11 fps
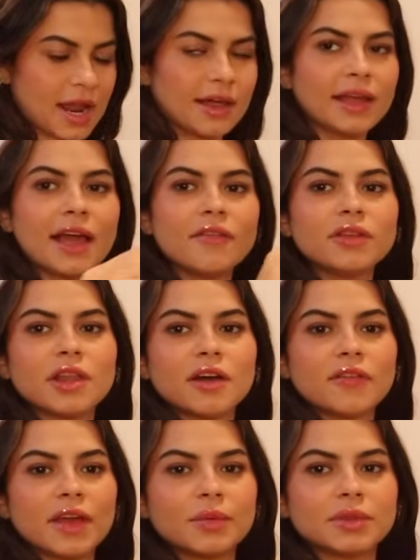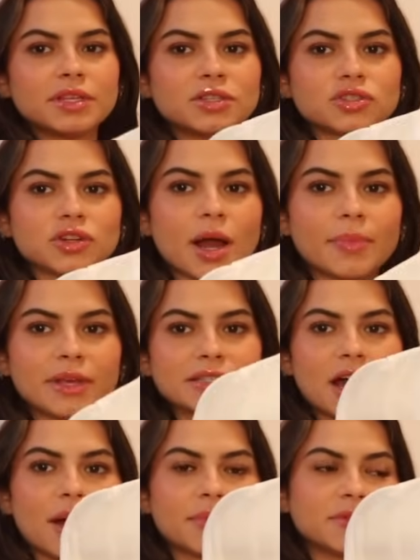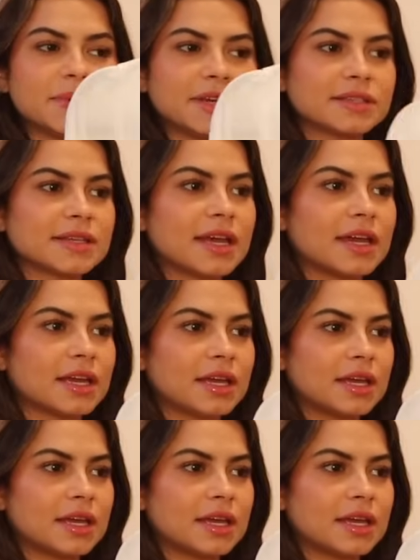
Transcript: I like have a love hate with these strappy tops because like,